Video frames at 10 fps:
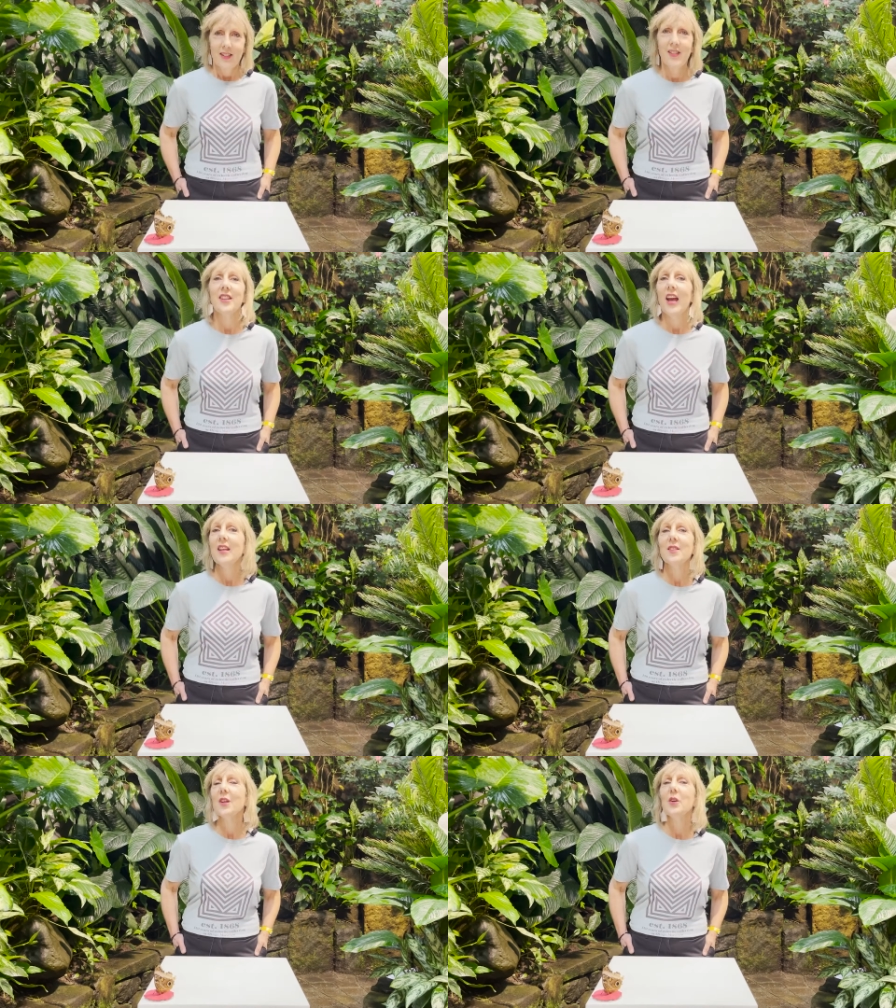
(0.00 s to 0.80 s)

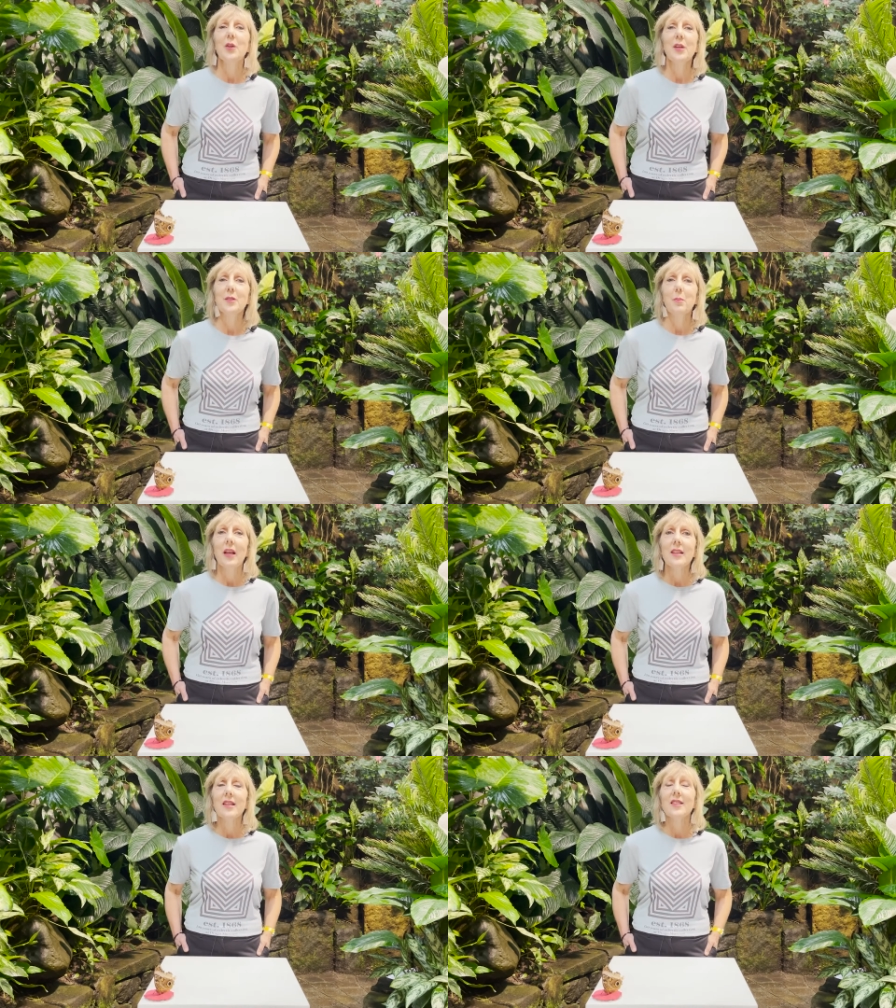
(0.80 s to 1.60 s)
Today, single-use
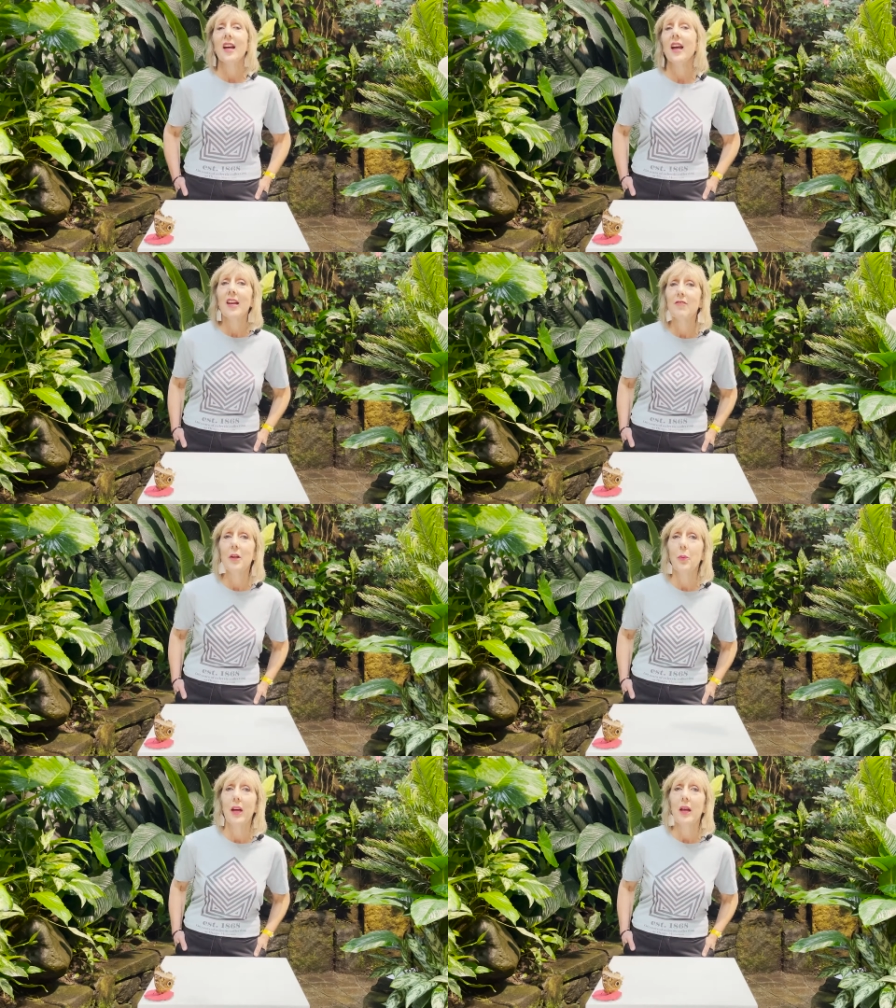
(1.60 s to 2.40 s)
plastics are
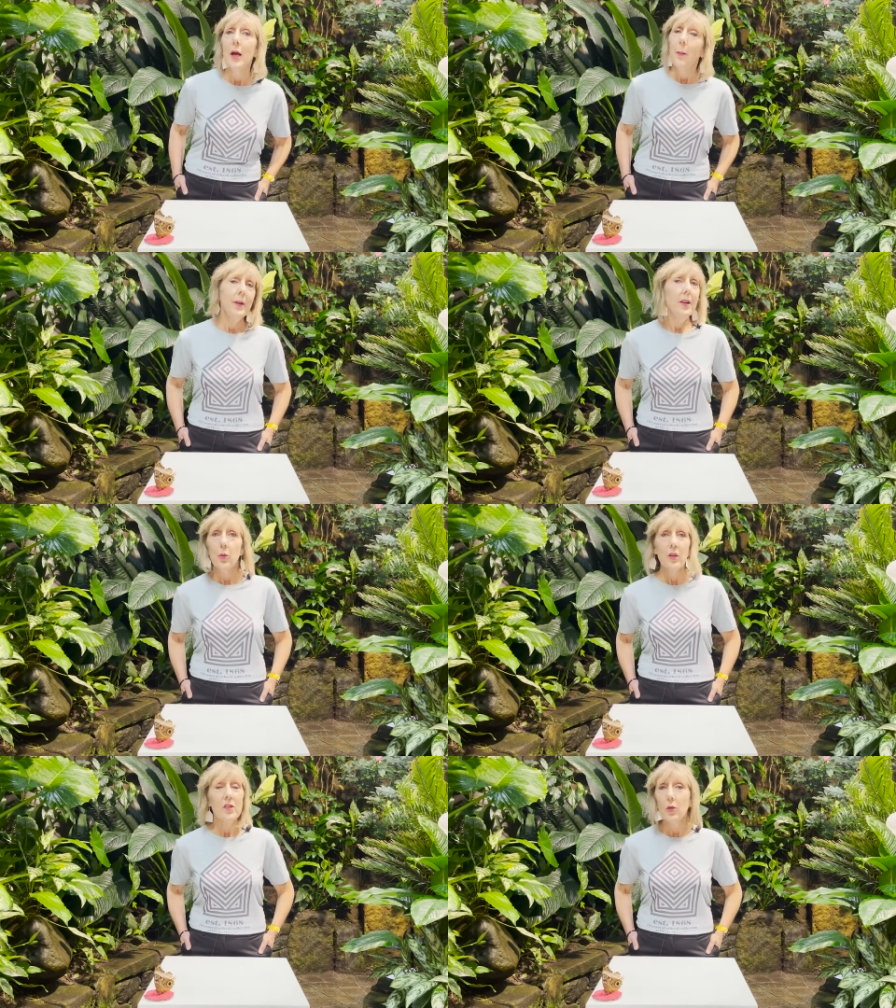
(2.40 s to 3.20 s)
everywhere, but
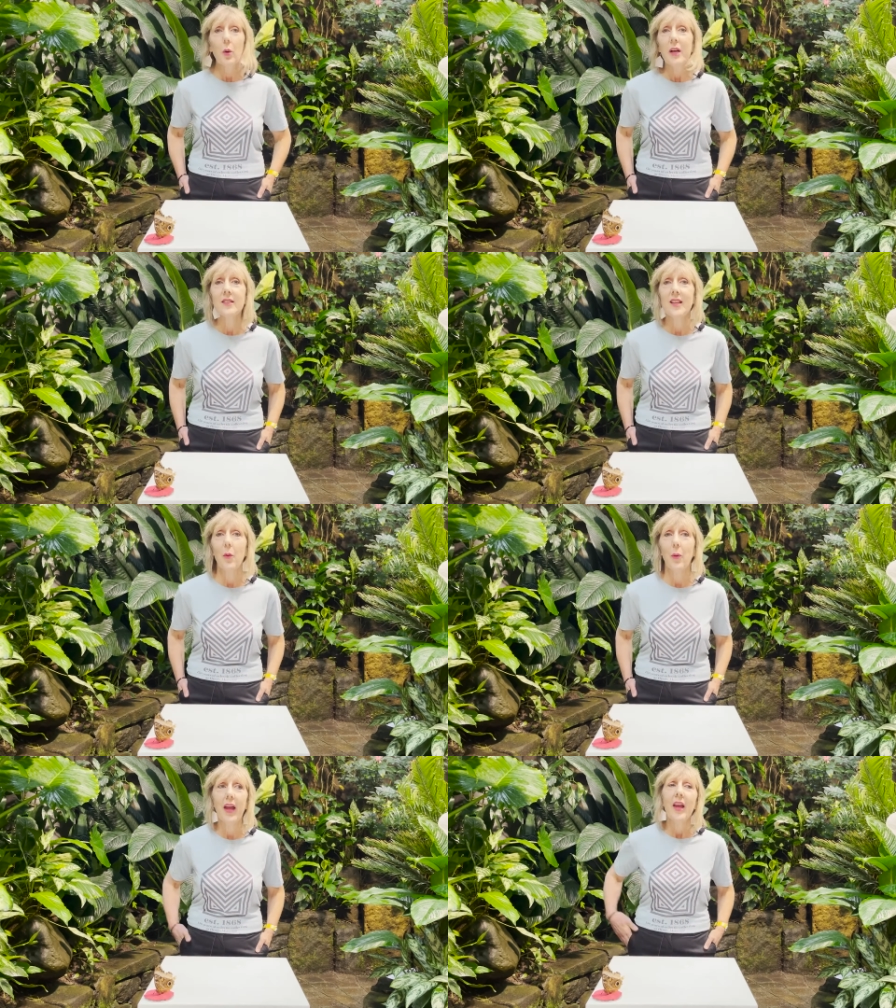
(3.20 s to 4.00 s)
it wasn't always
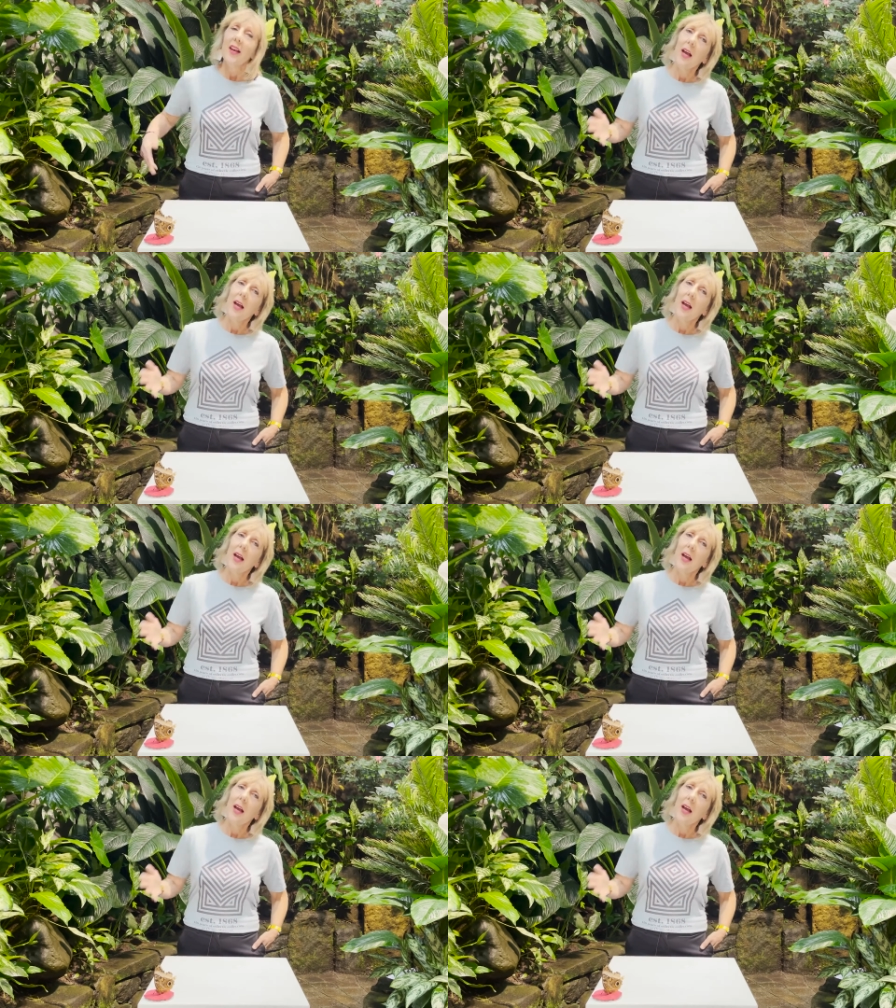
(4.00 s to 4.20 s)
that way.